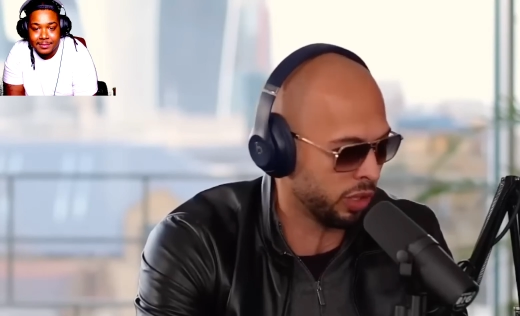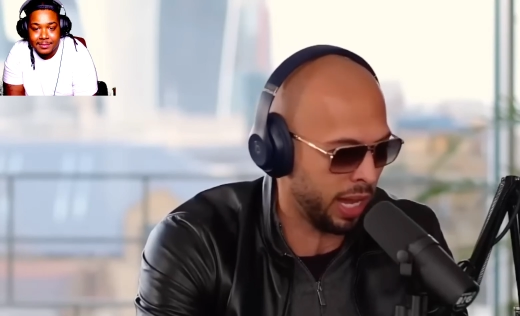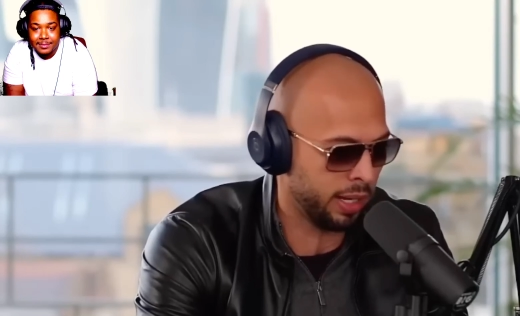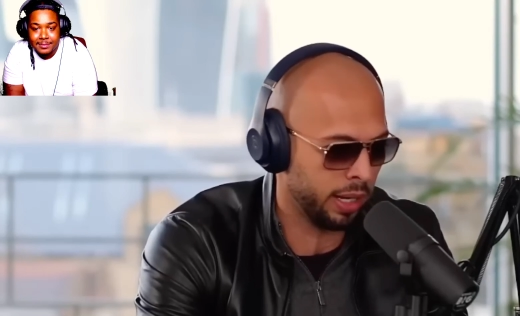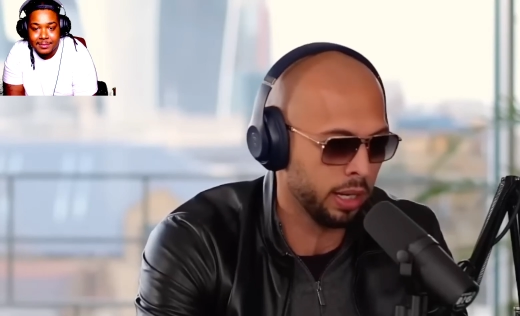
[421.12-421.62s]

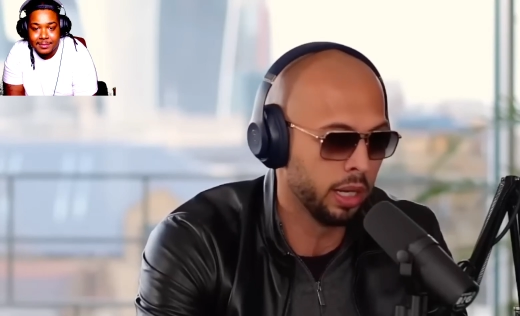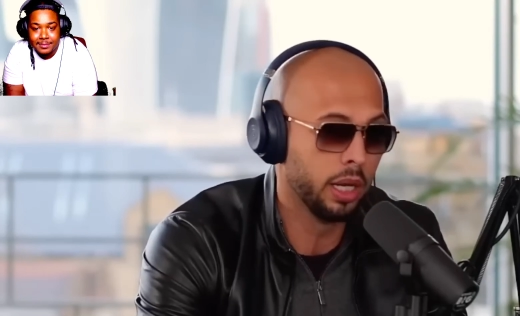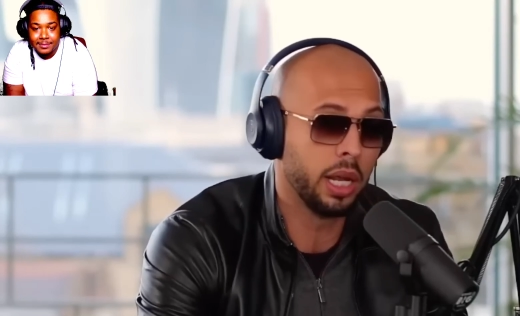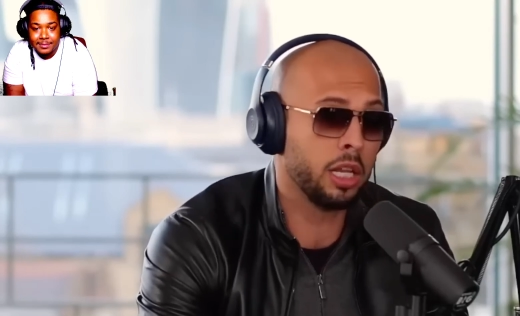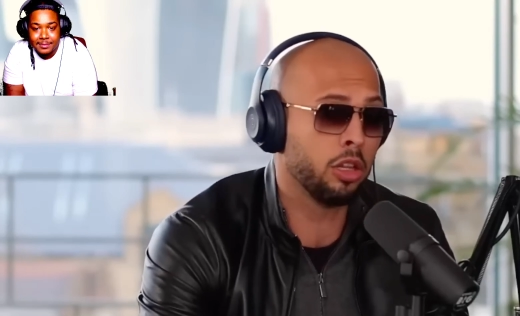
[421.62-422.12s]
Speaker 1: in the
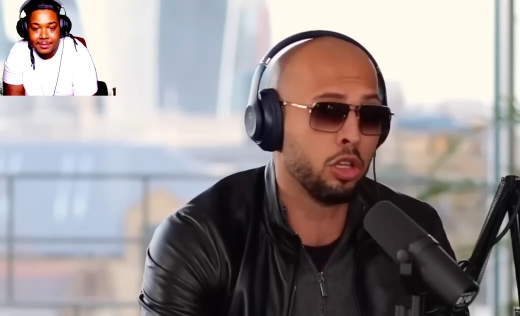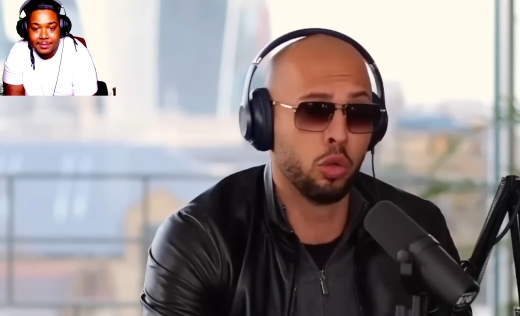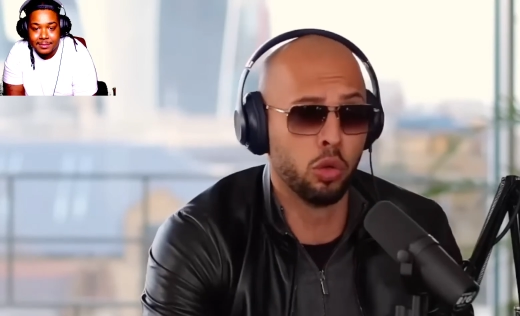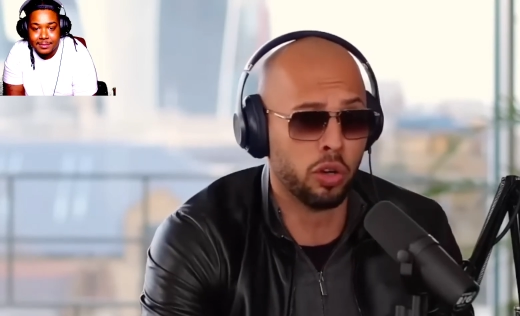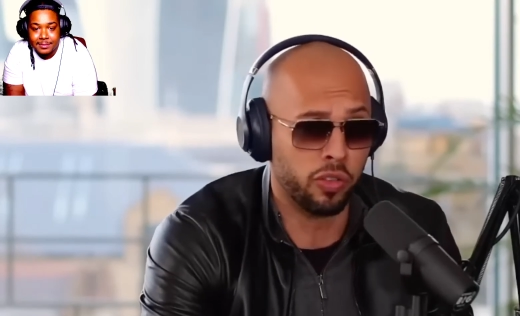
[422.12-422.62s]

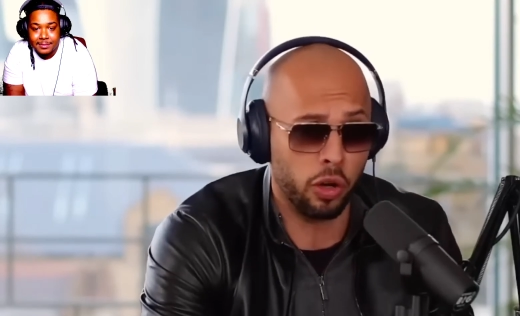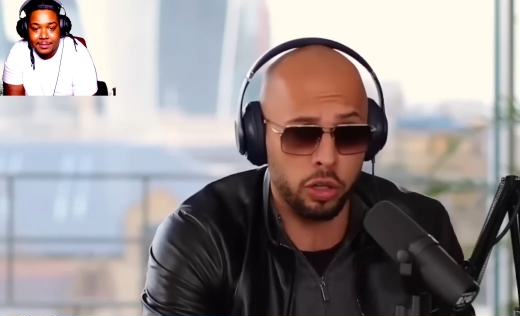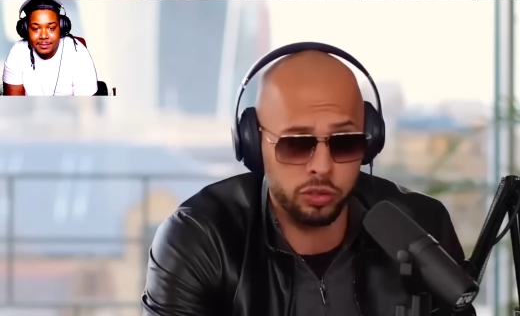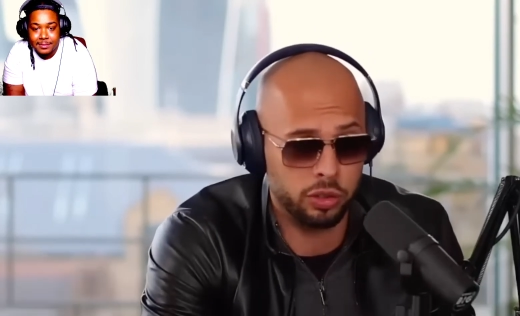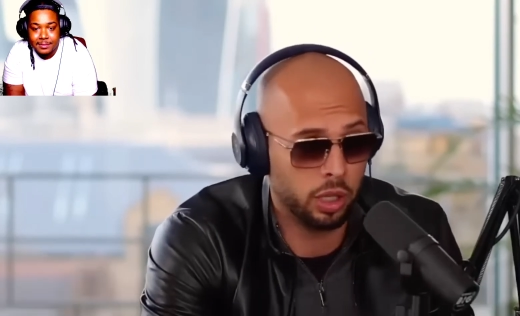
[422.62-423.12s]
universe
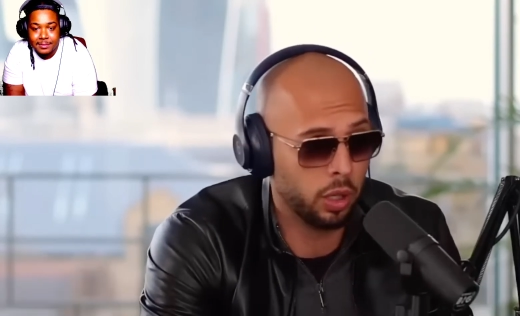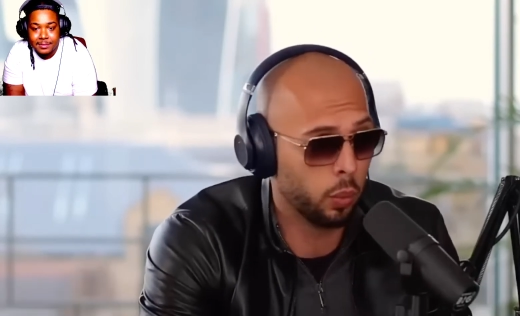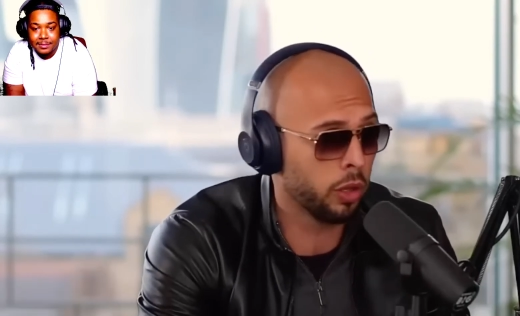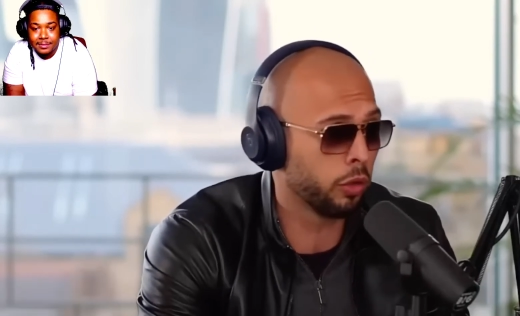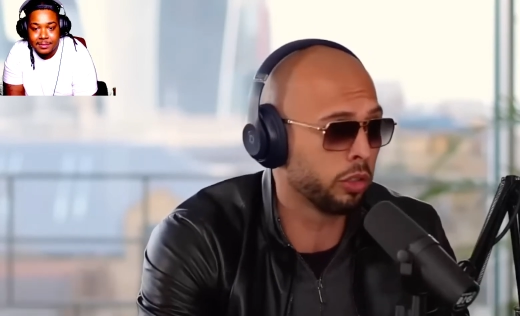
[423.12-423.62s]
whether it's a
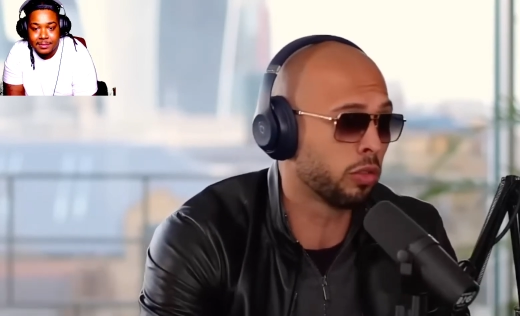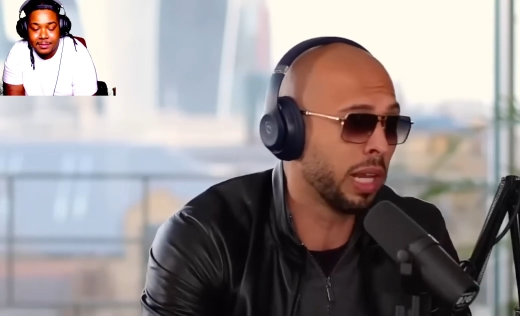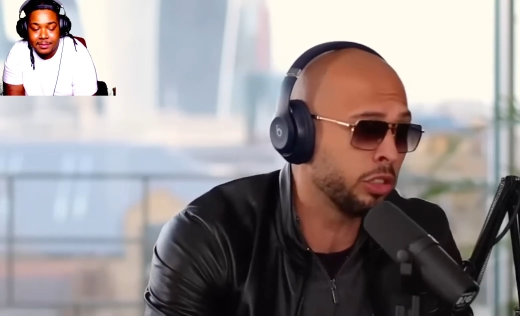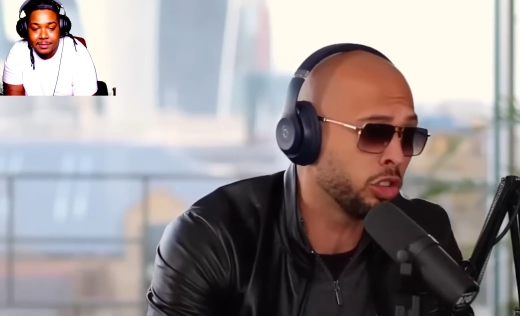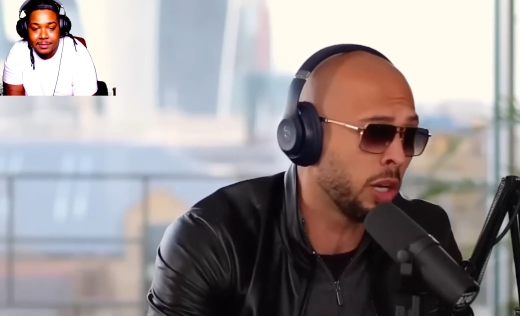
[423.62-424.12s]
relationship, whether it's a
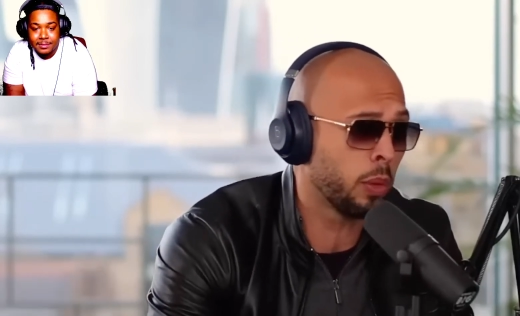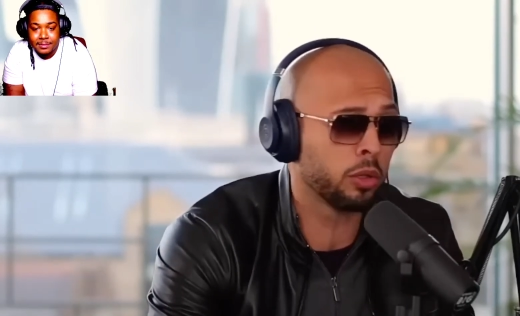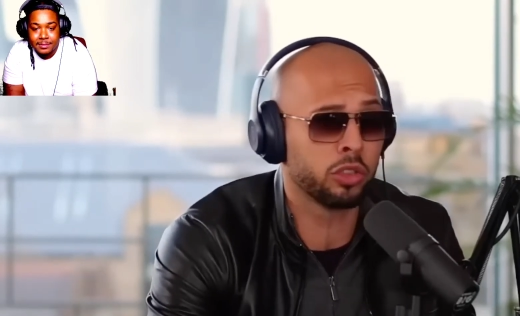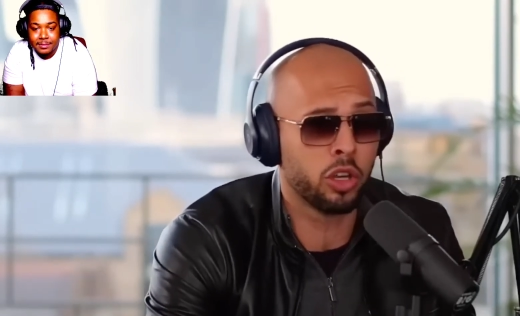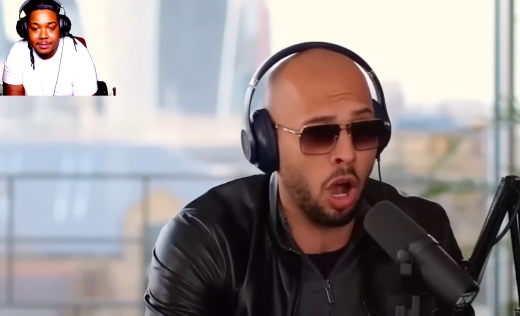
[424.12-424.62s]
car,
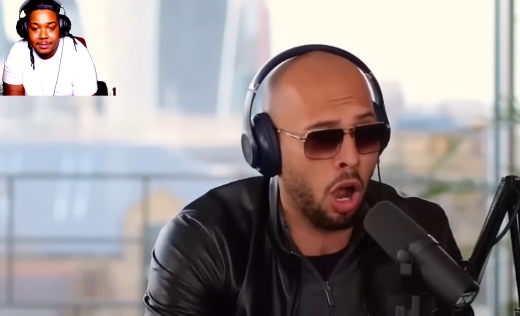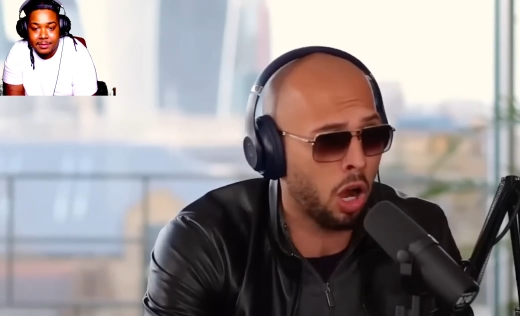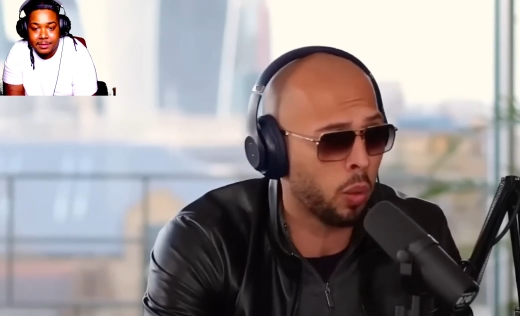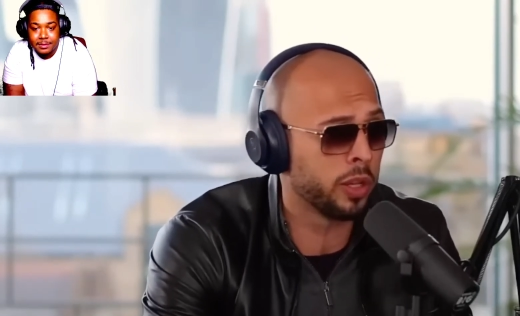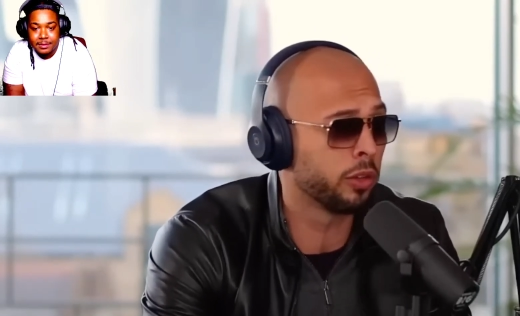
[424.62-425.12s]
whether it's
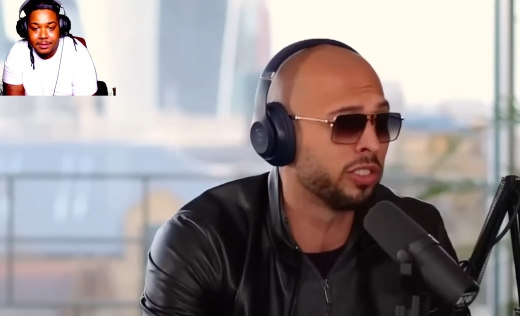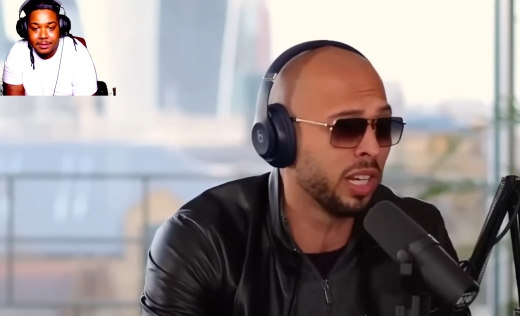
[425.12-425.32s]
anything,